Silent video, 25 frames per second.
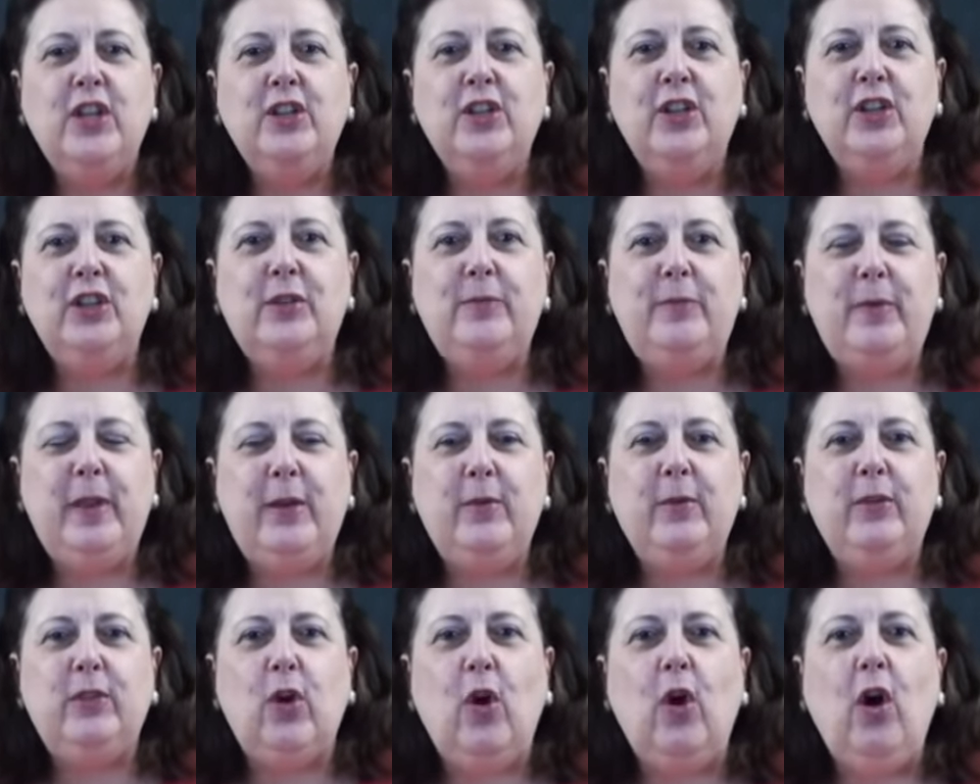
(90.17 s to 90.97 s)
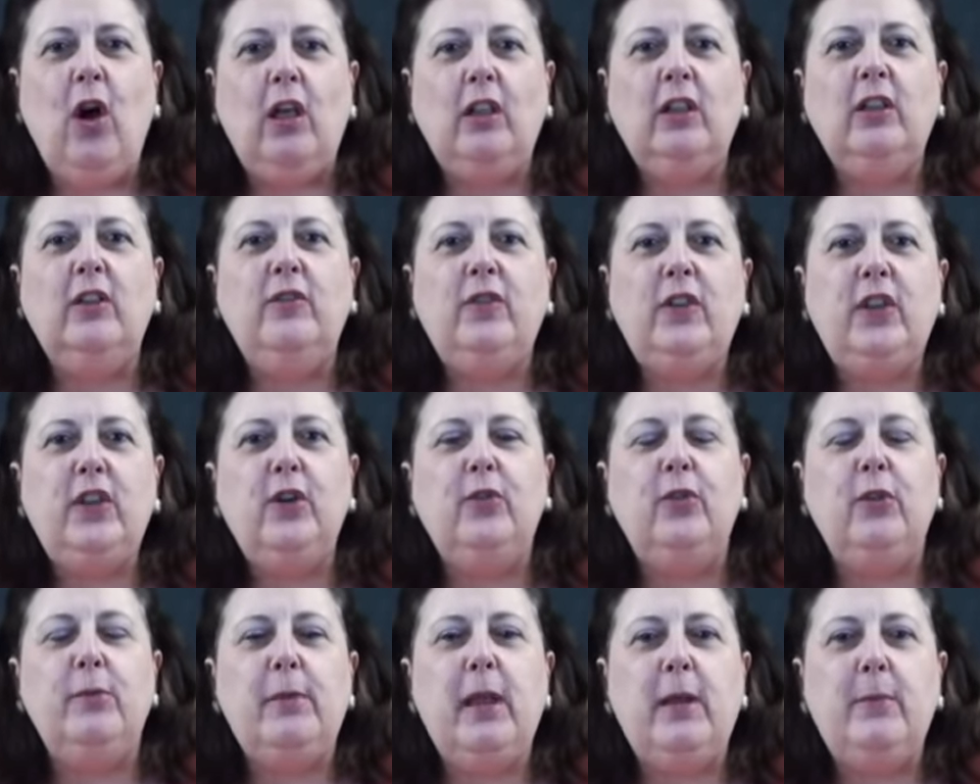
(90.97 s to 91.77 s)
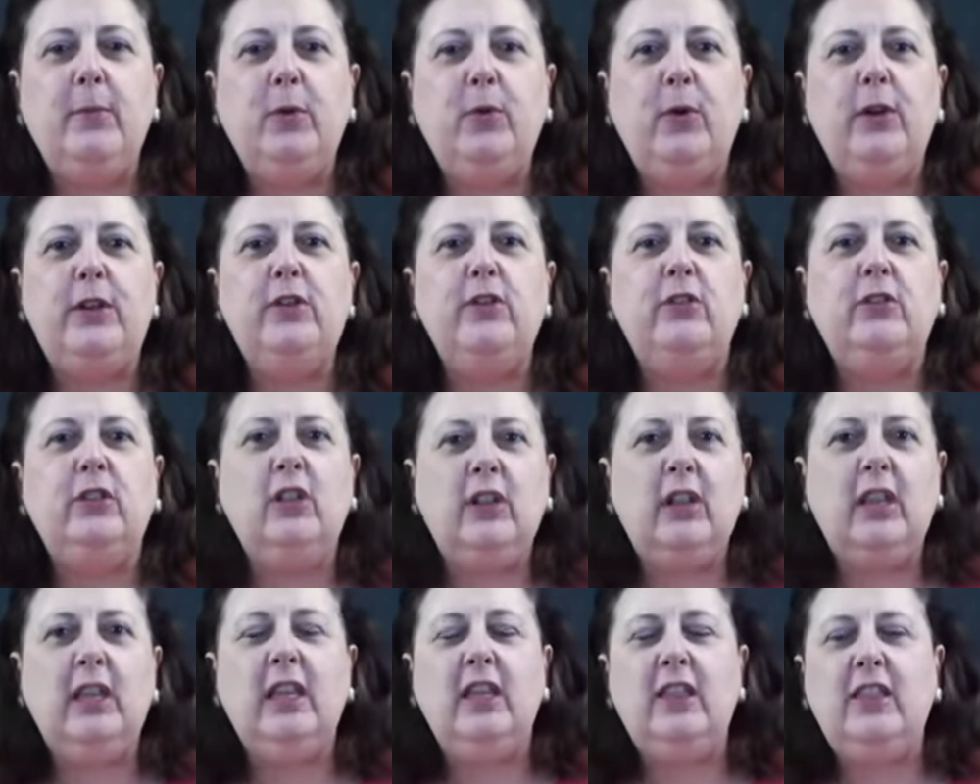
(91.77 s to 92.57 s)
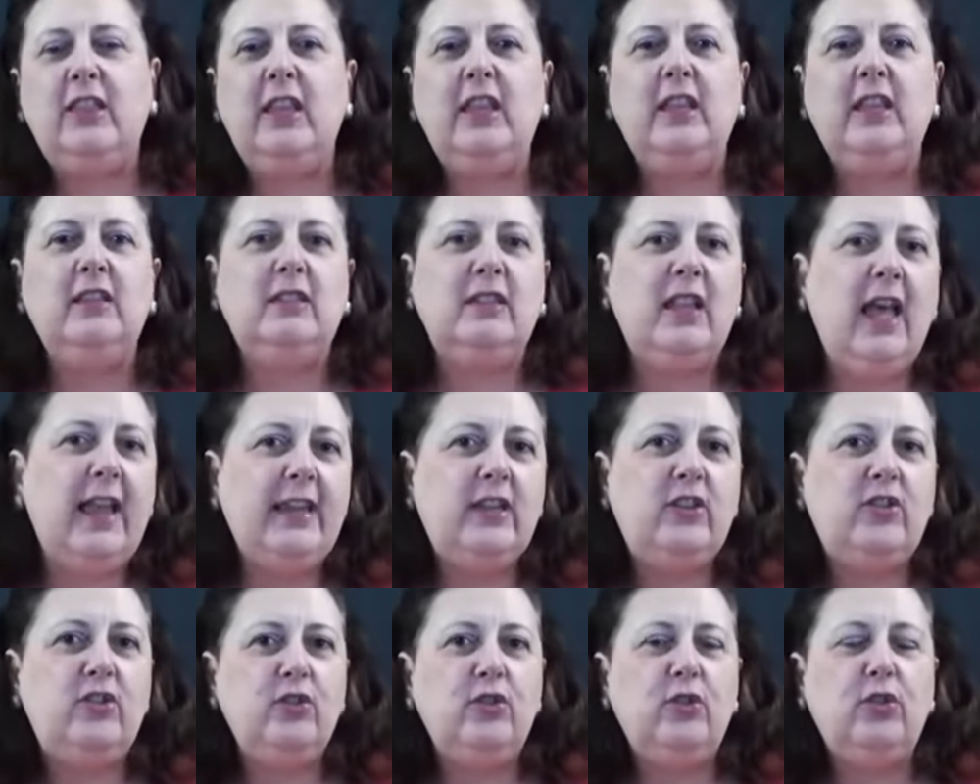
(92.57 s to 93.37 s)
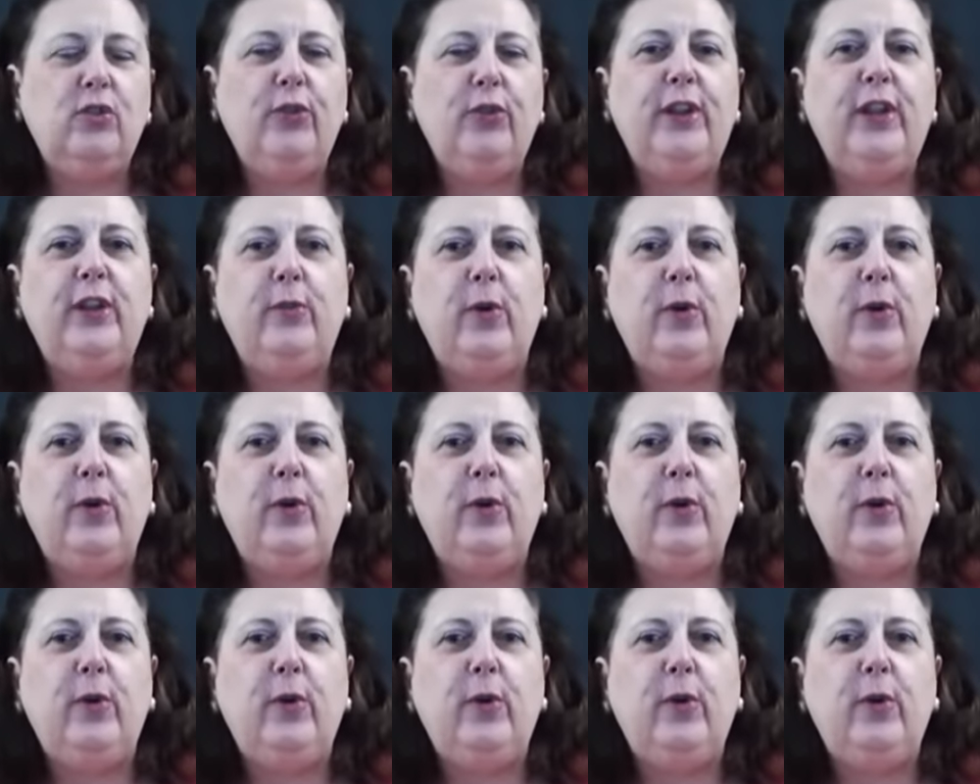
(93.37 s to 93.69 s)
Good to be with all of you. Remember, when you're looking at things like jewelry,